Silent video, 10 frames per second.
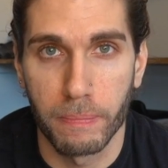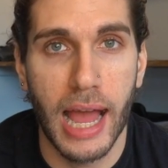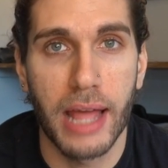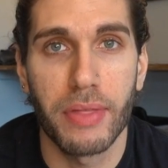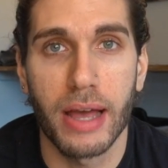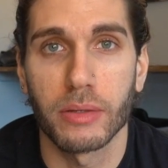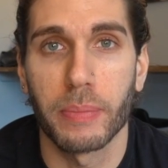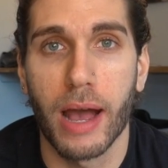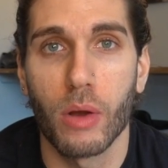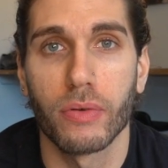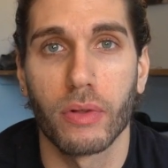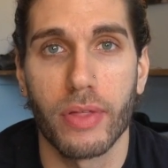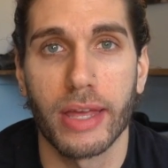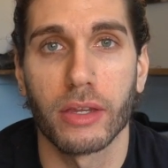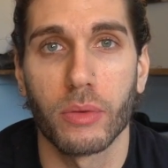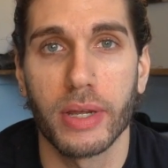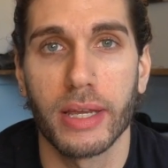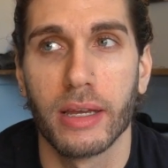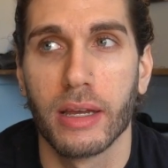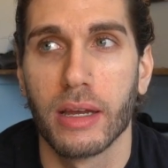And that's a powerful thing that we